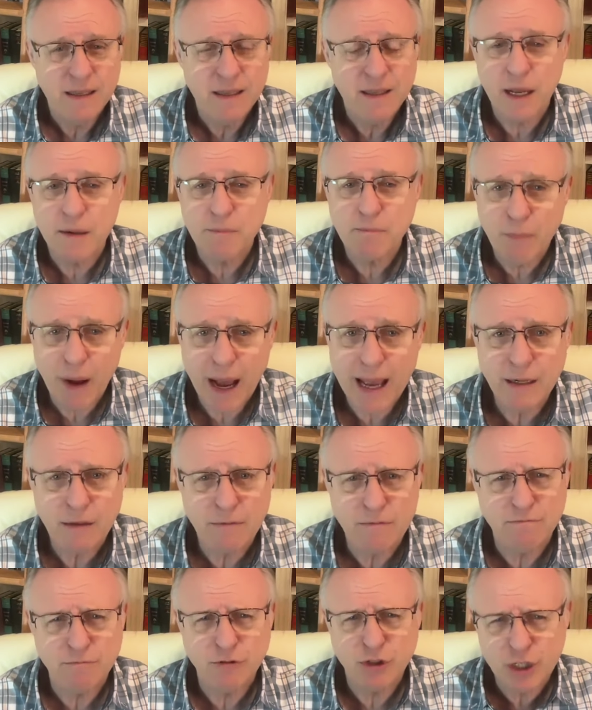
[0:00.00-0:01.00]
that might
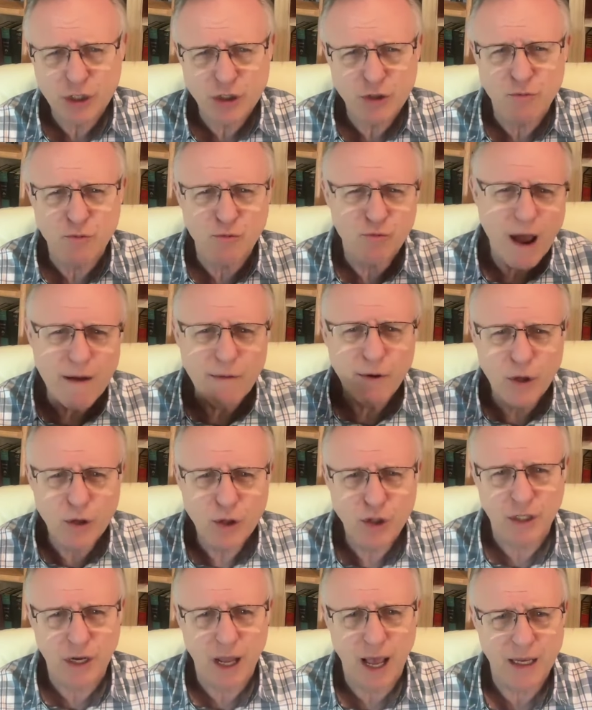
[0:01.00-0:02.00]
just
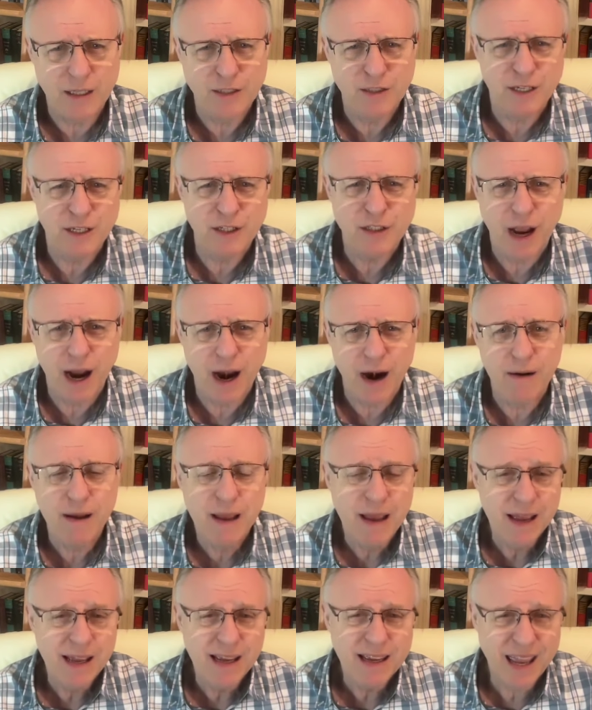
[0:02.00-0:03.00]
revolutionize the entire
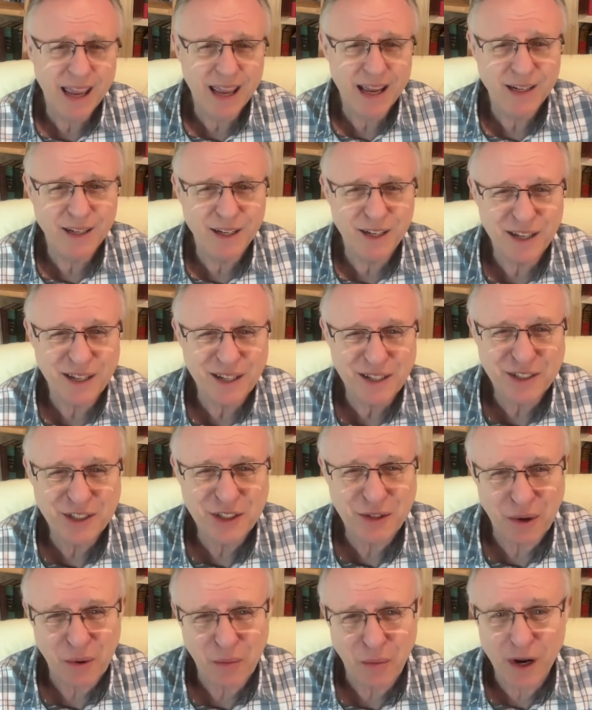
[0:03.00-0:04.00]
candy industry?